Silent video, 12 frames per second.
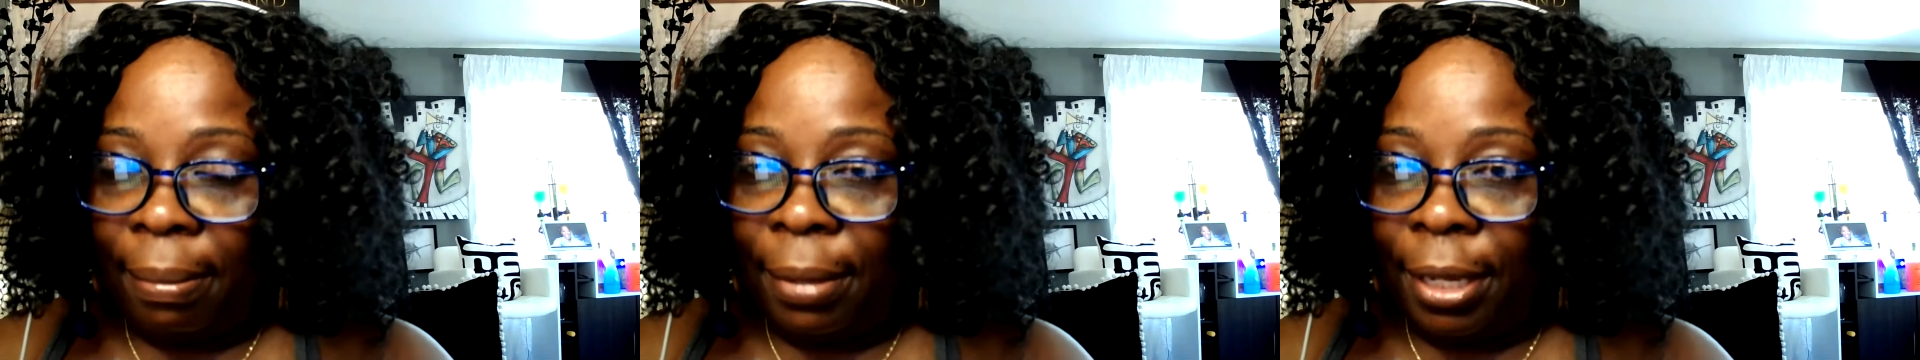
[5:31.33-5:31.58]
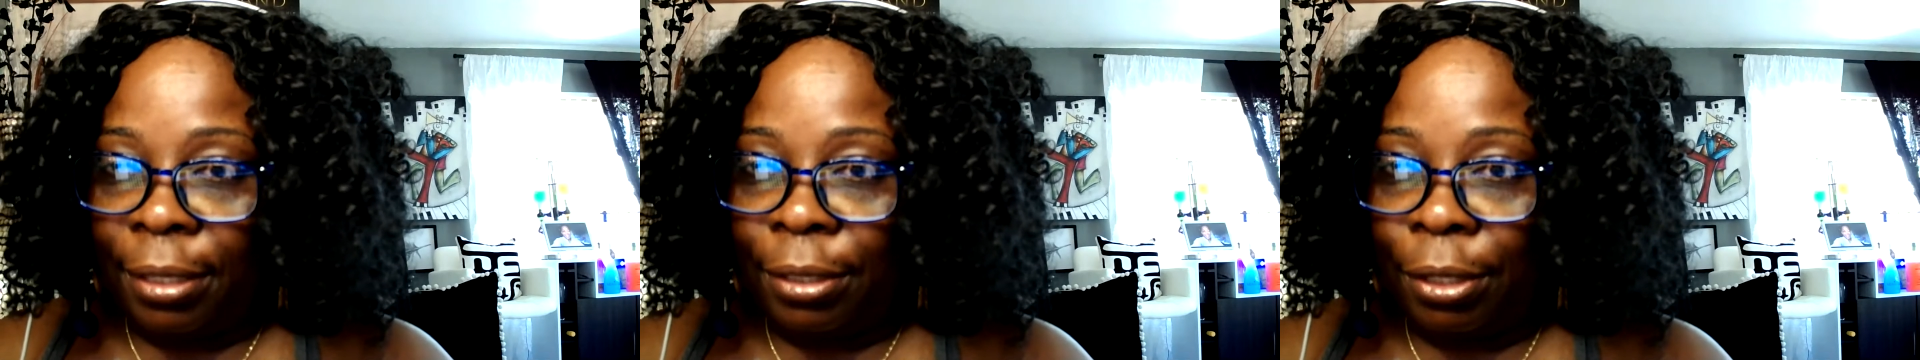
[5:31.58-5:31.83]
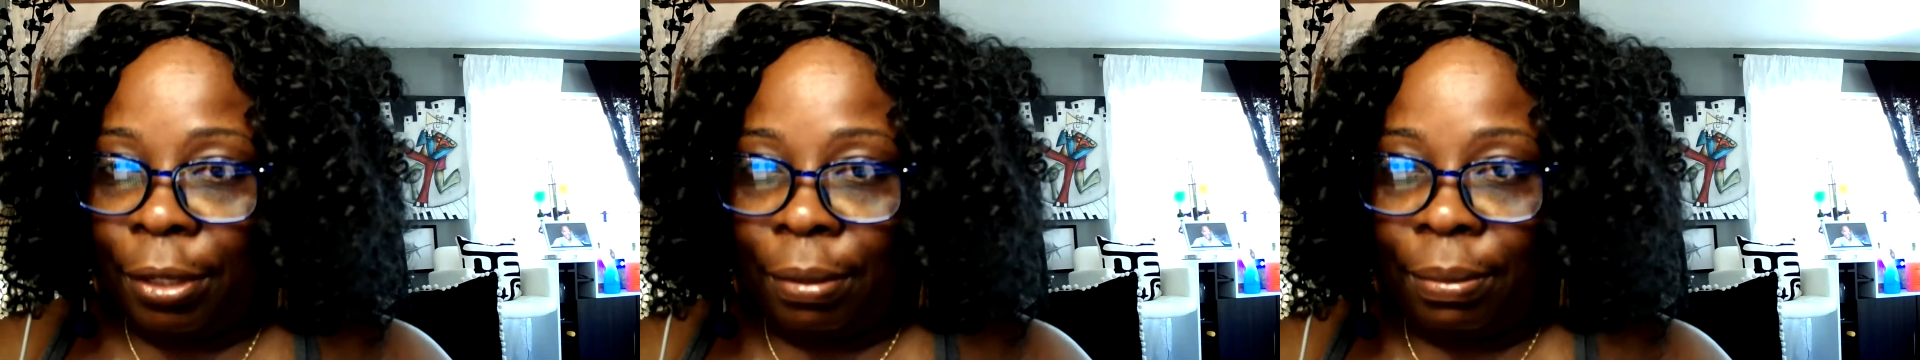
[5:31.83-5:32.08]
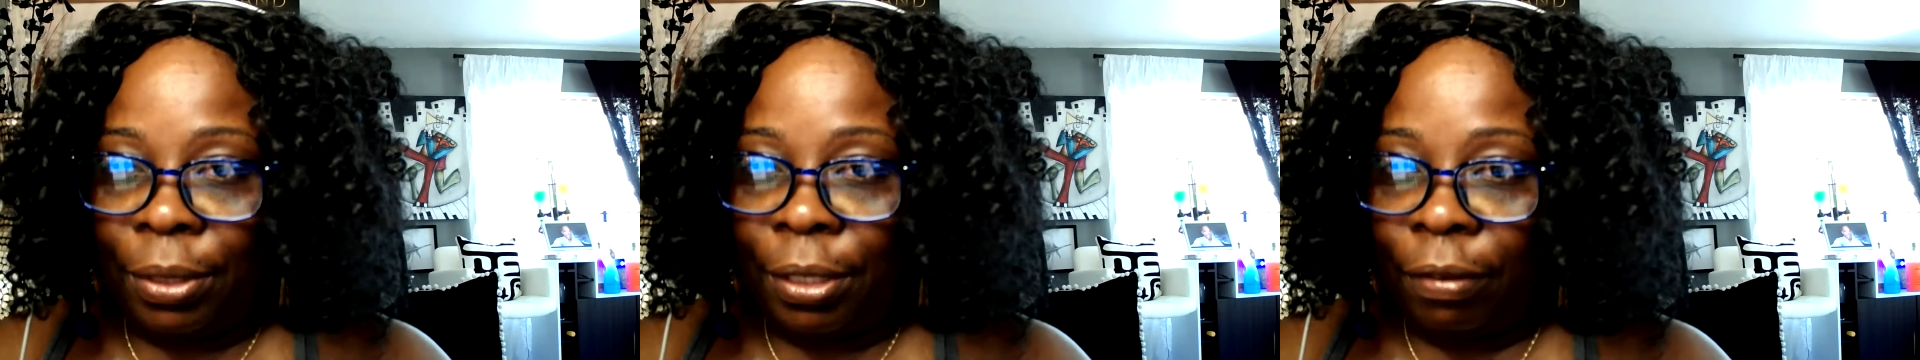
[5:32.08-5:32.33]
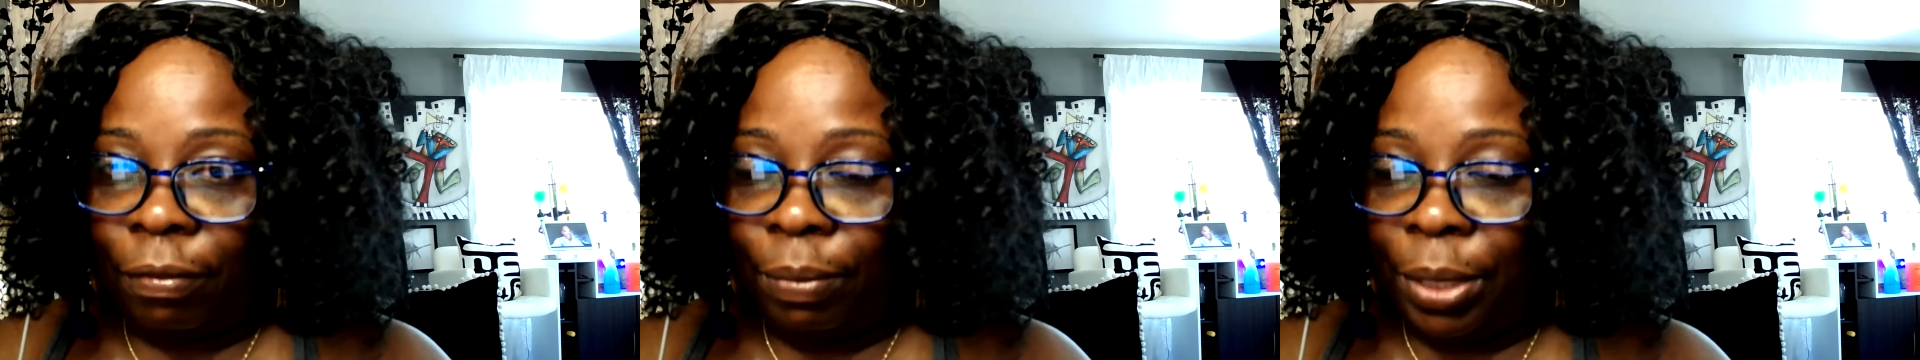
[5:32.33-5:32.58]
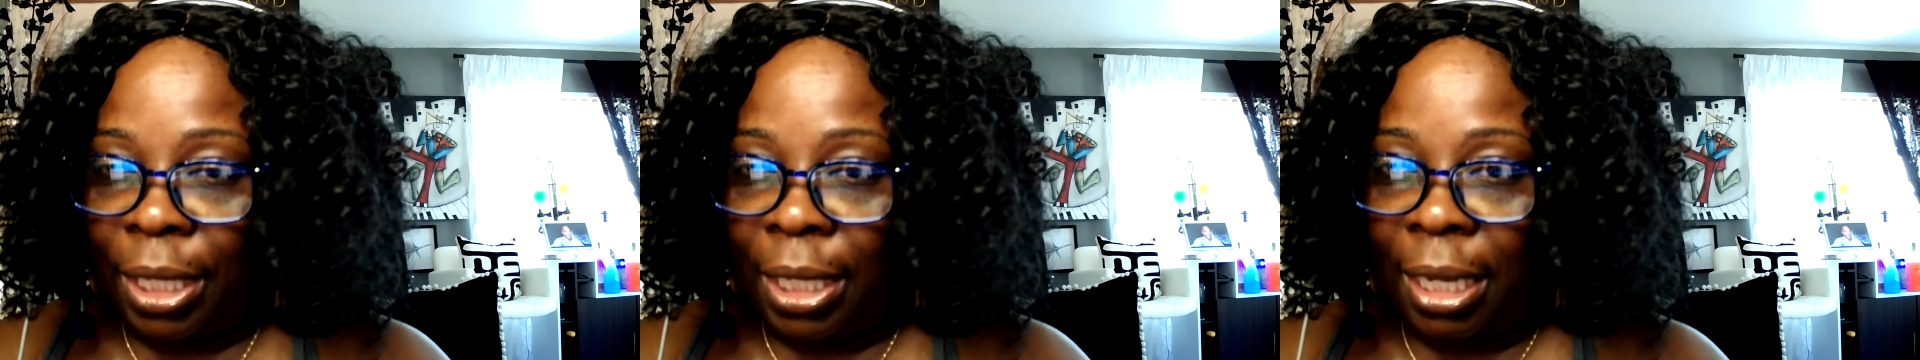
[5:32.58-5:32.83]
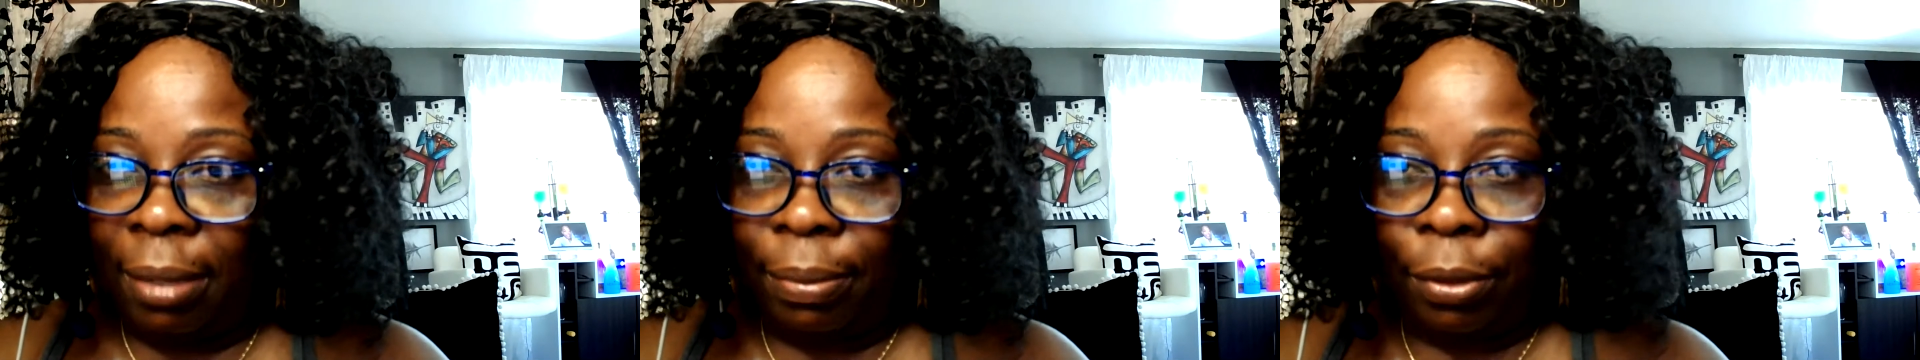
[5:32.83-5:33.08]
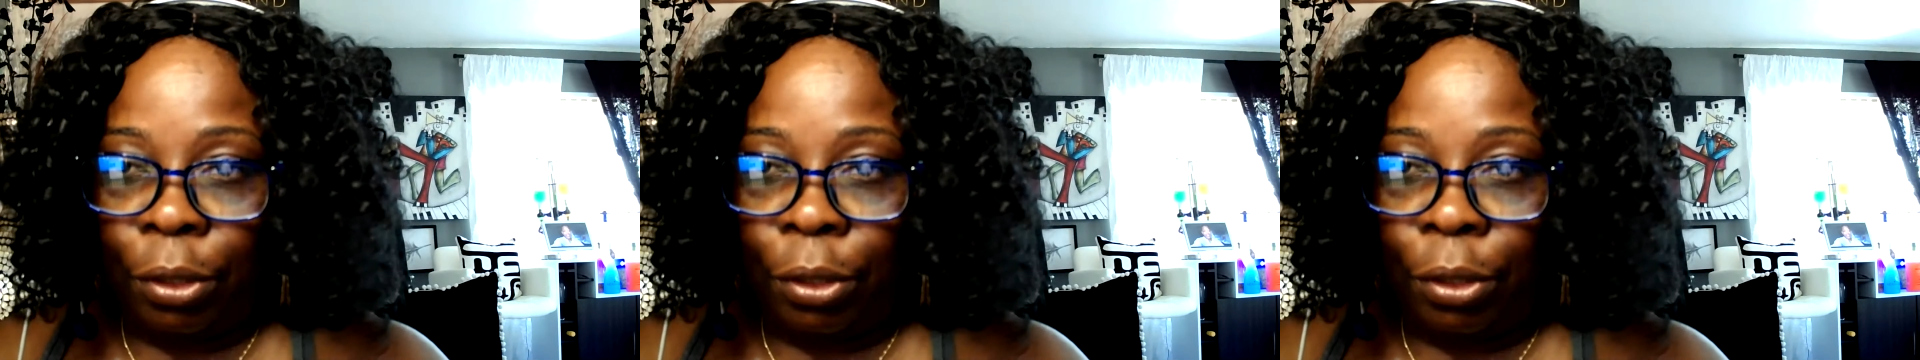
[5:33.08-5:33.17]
in terms of being able